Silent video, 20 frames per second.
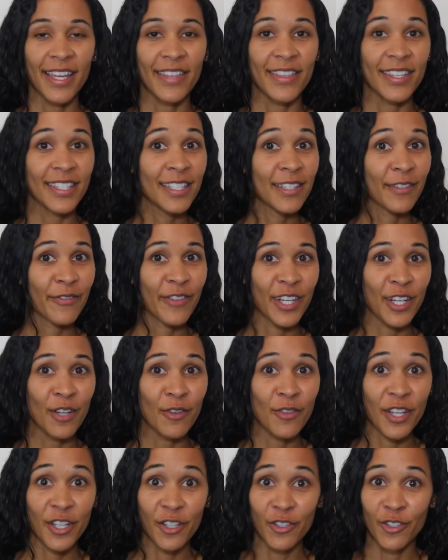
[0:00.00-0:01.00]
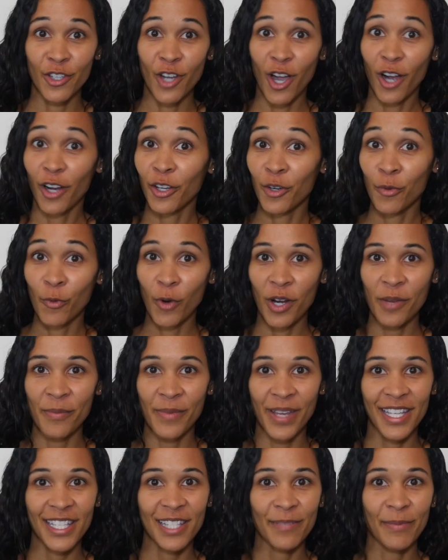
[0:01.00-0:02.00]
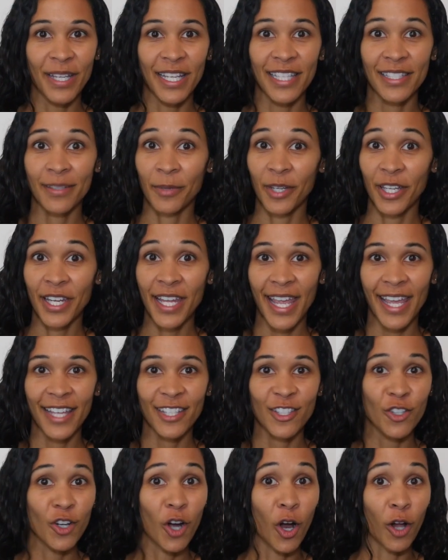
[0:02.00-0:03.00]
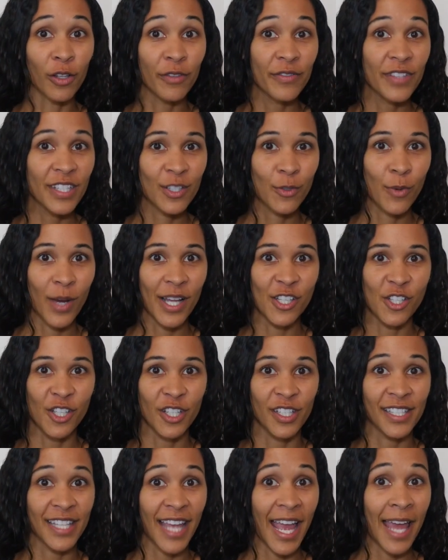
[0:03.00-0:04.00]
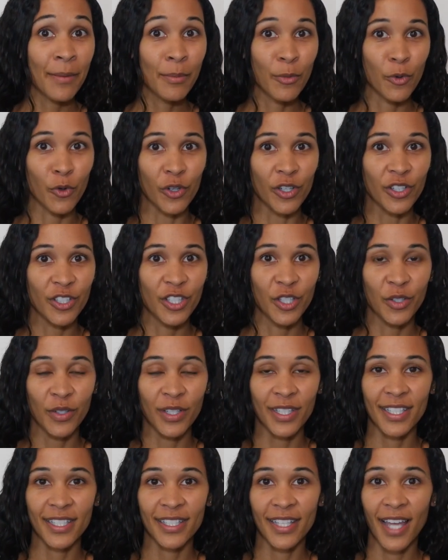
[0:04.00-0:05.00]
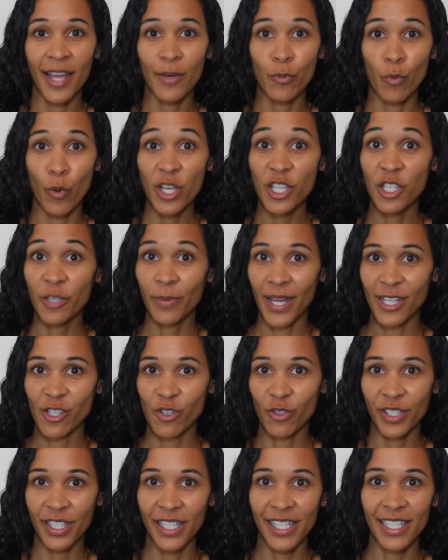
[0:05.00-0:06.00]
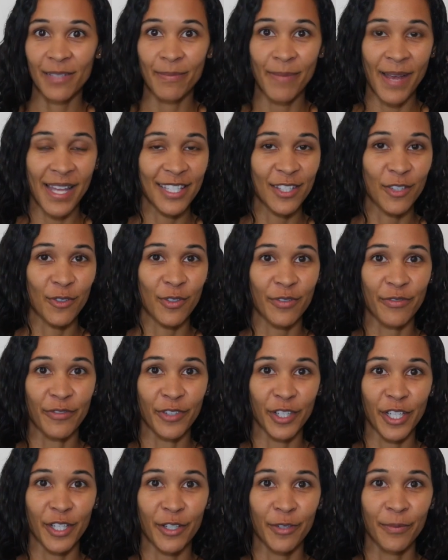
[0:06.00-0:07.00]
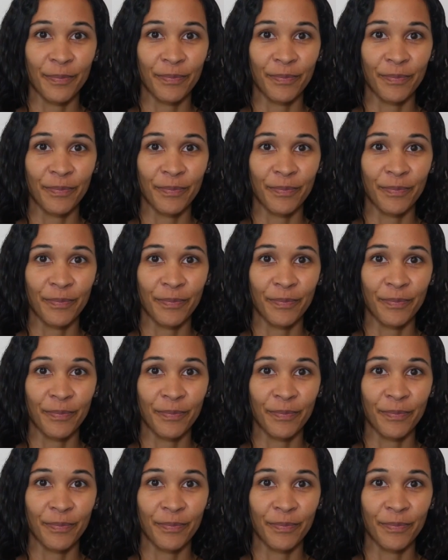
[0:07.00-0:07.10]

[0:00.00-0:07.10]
This is a video that you're not going to want to miss because I'm going to answer all of these questions and more so you can decide which specialty is best suited for you.